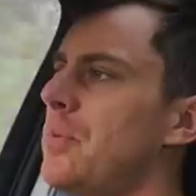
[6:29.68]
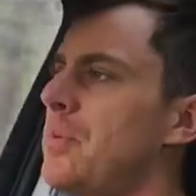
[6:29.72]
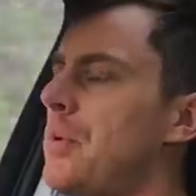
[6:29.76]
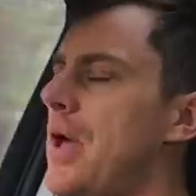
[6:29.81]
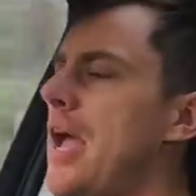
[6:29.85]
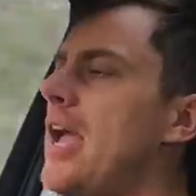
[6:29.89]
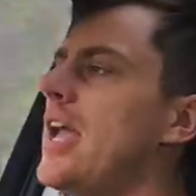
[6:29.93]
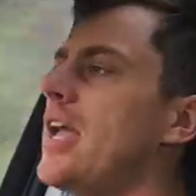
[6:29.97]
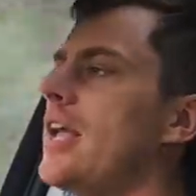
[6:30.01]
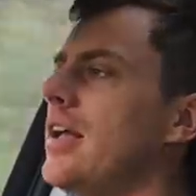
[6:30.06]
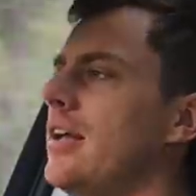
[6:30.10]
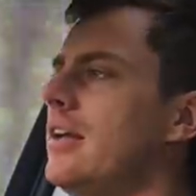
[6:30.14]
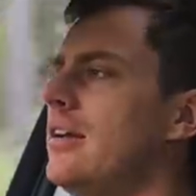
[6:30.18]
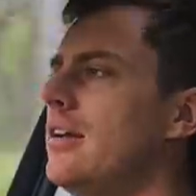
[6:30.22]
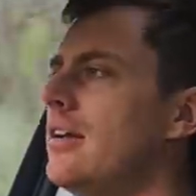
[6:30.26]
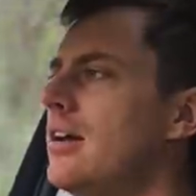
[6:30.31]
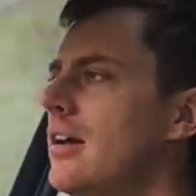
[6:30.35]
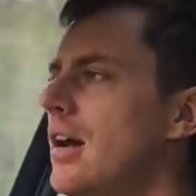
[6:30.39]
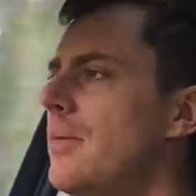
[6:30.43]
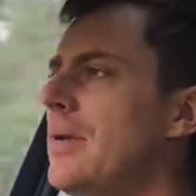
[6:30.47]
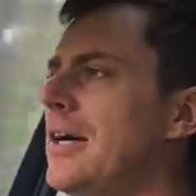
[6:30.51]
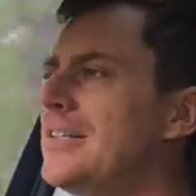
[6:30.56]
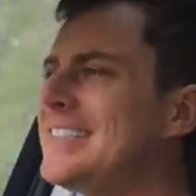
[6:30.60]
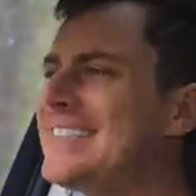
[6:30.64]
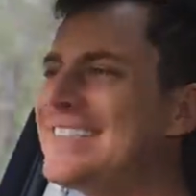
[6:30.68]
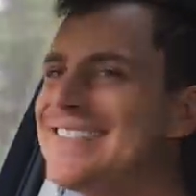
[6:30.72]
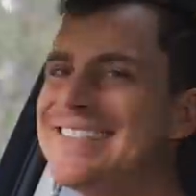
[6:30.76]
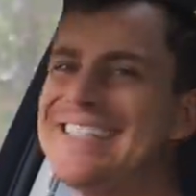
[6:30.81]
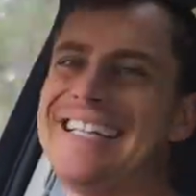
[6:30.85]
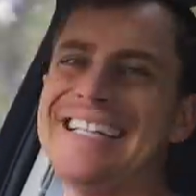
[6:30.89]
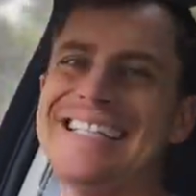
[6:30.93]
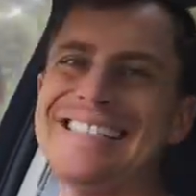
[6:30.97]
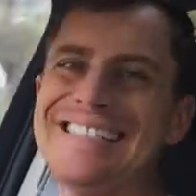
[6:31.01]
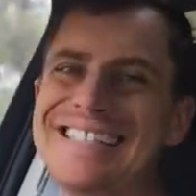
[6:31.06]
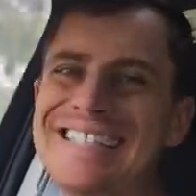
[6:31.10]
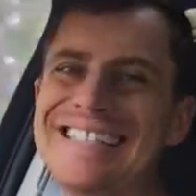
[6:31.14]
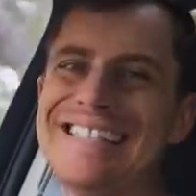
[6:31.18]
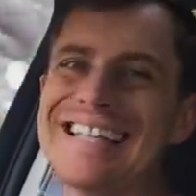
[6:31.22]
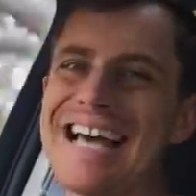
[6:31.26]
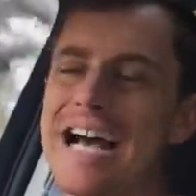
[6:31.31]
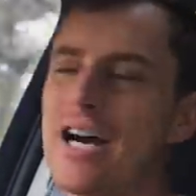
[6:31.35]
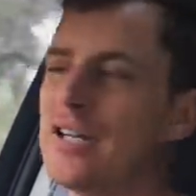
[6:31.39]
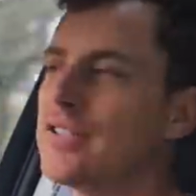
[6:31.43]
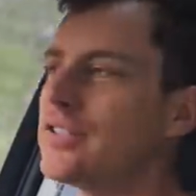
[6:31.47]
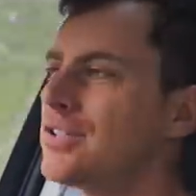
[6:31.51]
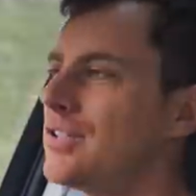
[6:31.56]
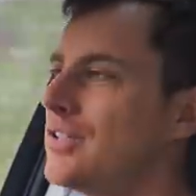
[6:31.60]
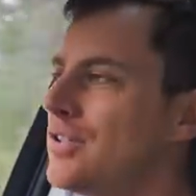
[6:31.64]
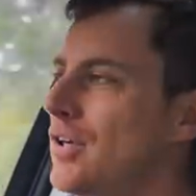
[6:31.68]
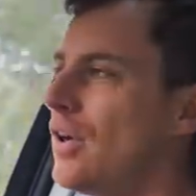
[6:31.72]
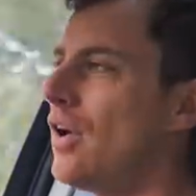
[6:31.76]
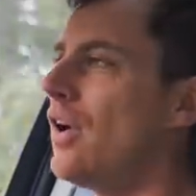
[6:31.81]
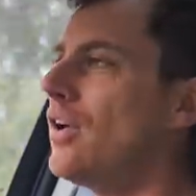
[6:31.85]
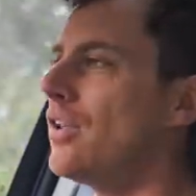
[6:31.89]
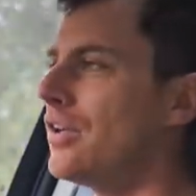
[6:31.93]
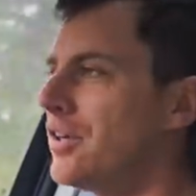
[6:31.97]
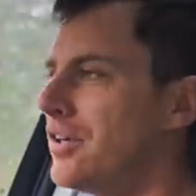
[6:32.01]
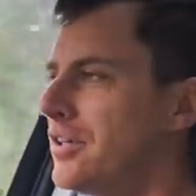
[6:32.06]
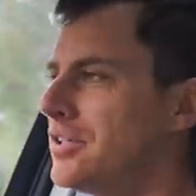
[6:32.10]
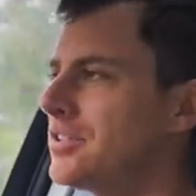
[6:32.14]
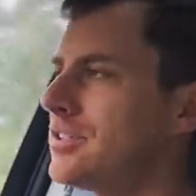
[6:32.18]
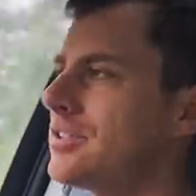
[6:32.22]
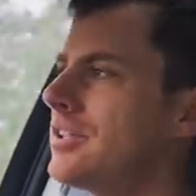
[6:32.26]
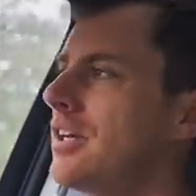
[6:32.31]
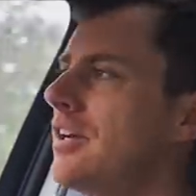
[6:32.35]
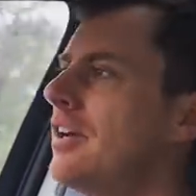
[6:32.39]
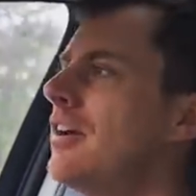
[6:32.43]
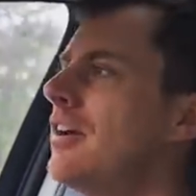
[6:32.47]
to be paying about $60,000